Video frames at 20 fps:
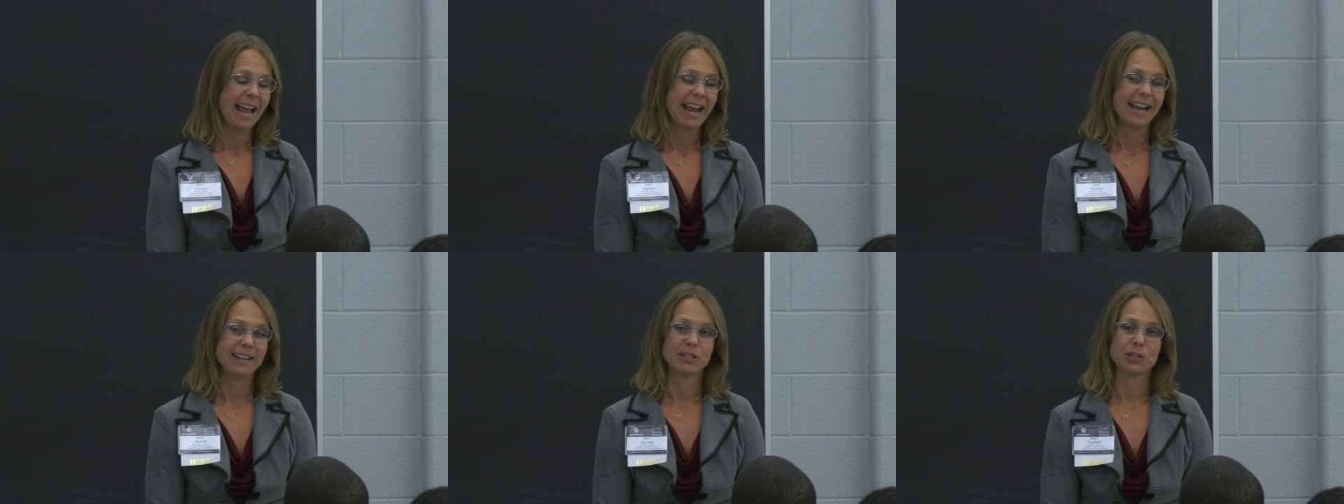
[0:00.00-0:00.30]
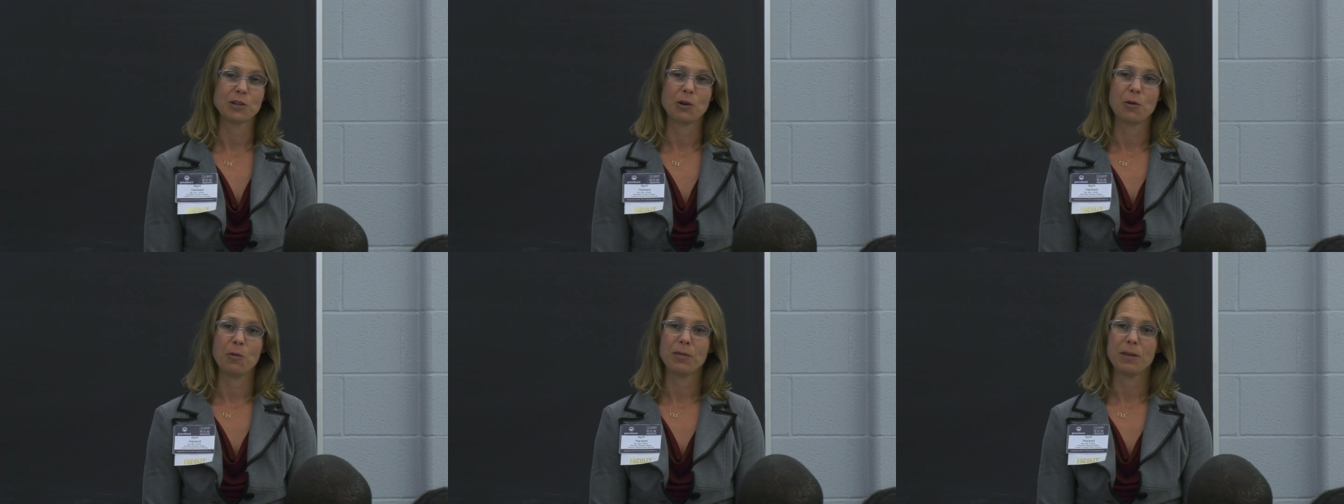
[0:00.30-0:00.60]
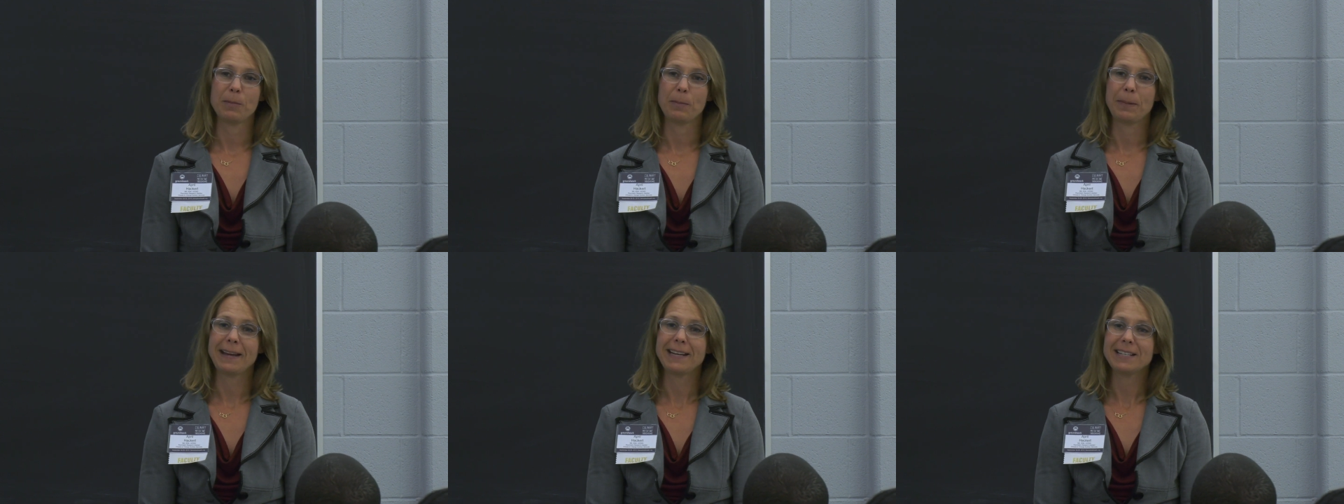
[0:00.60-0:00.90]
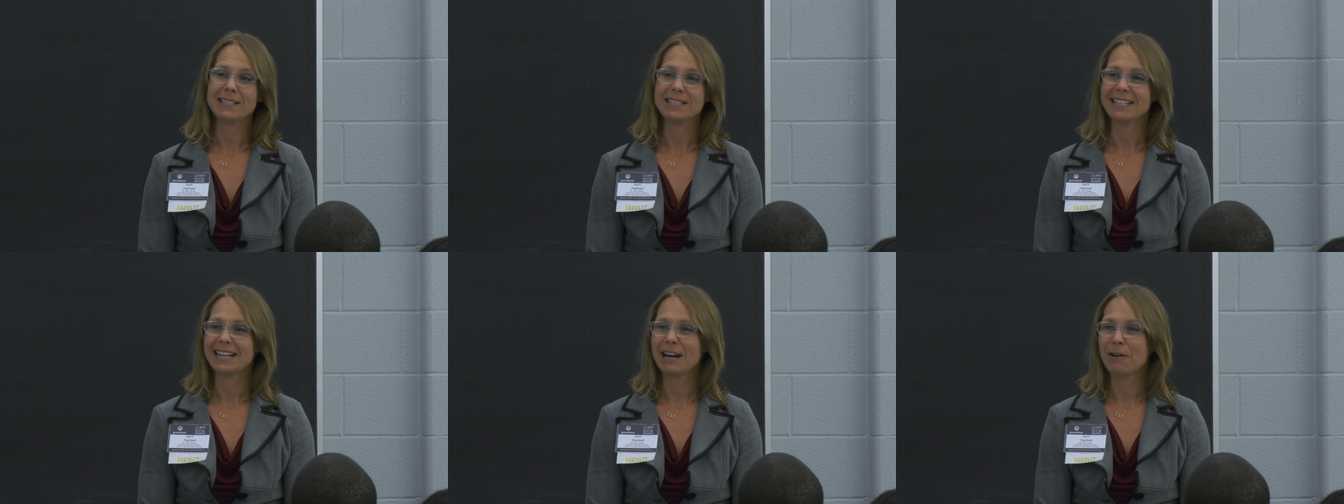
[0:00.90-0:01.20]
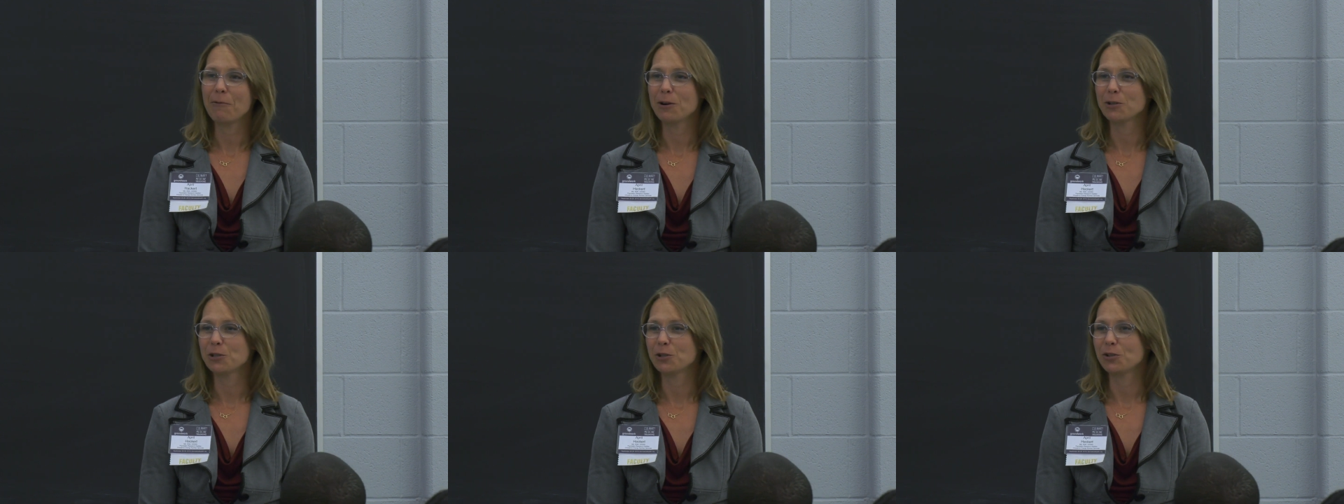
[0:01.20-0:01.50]
And so the piece that
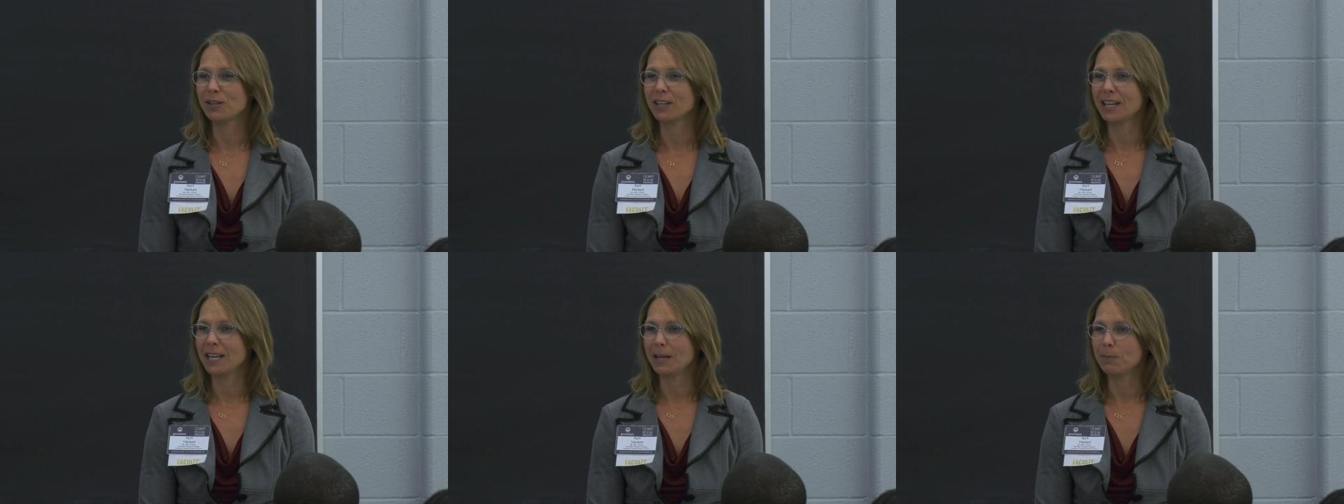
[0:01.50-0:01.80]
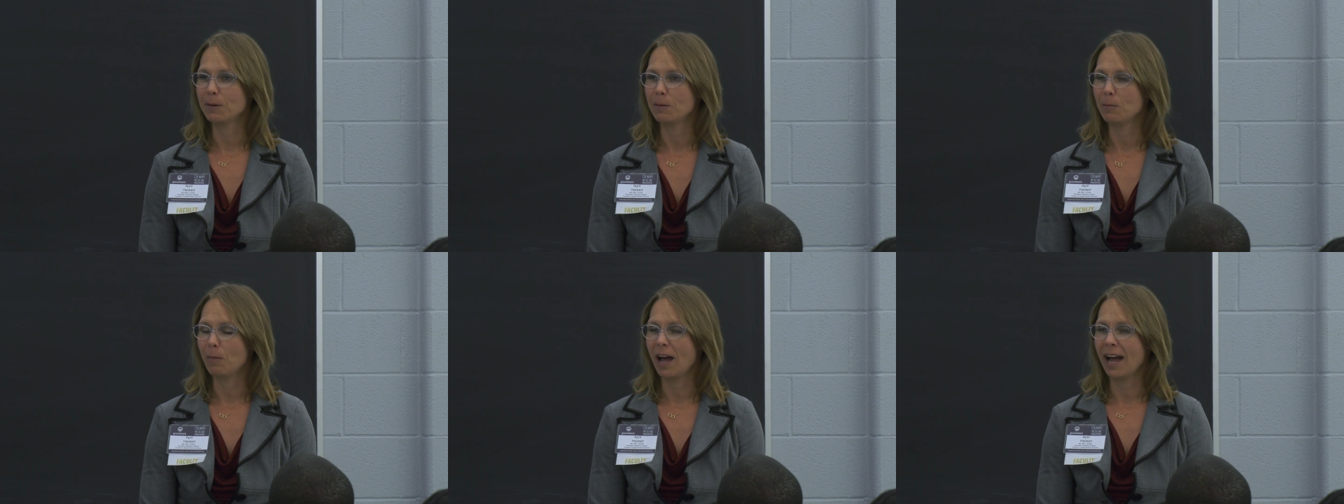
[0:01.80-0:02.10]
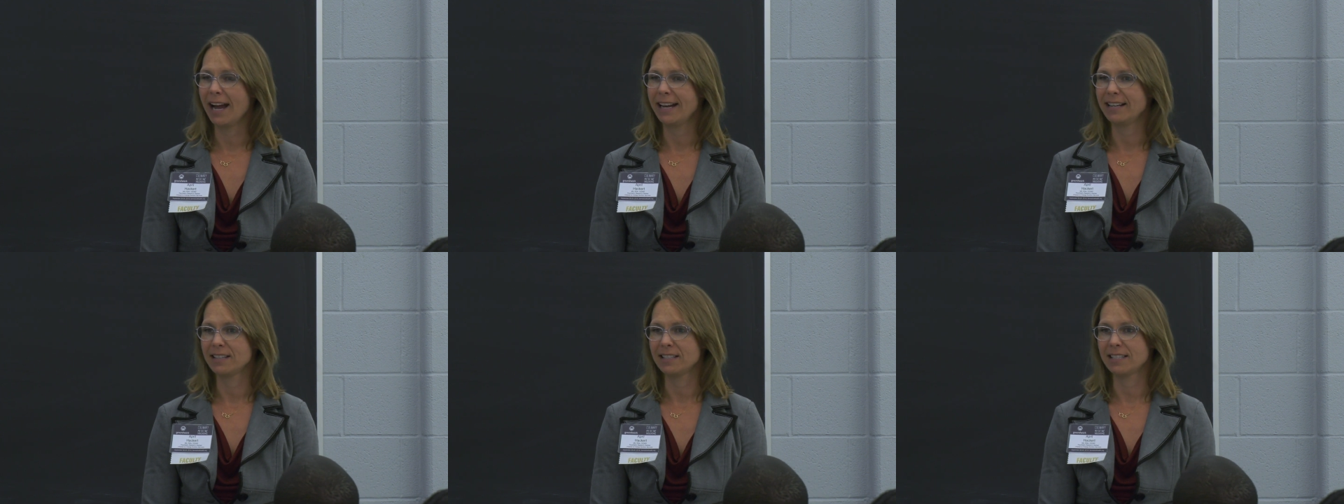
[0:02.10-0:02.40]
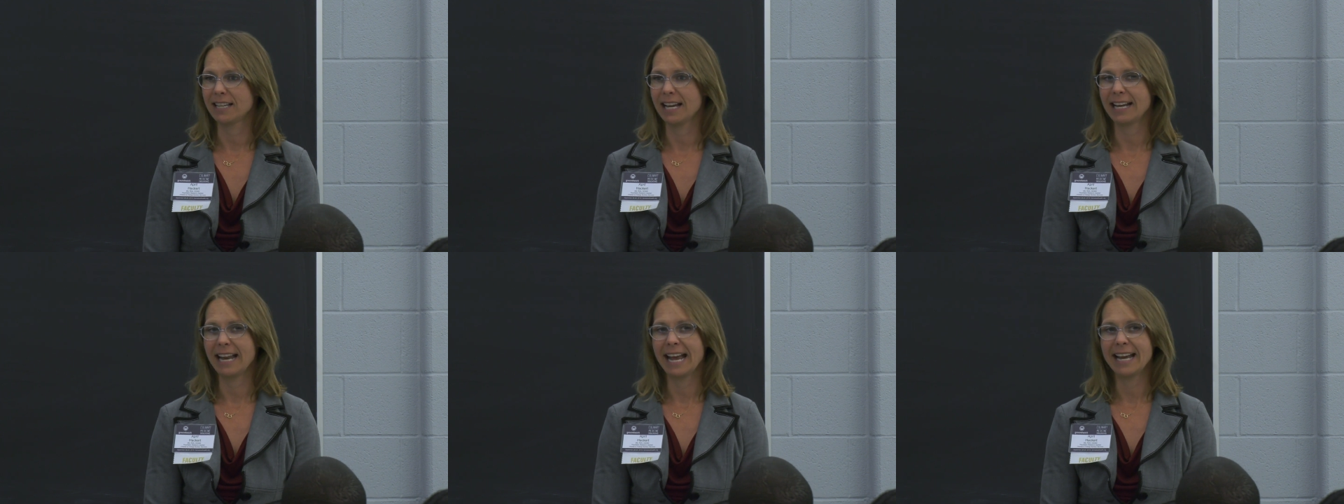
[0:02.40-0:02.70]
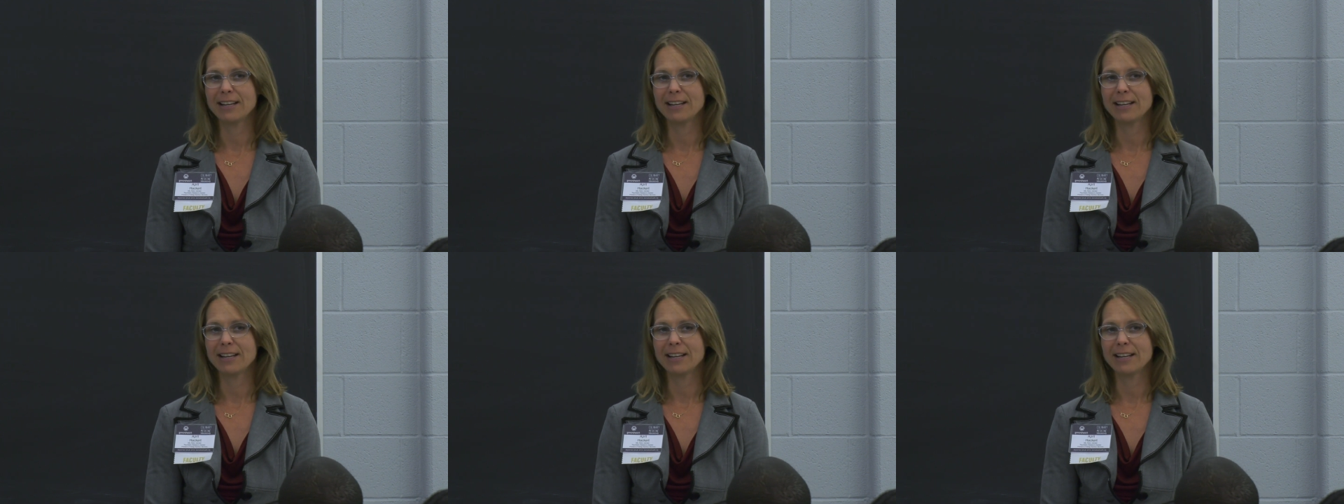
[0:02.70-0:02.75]
I want you to keep in mind is that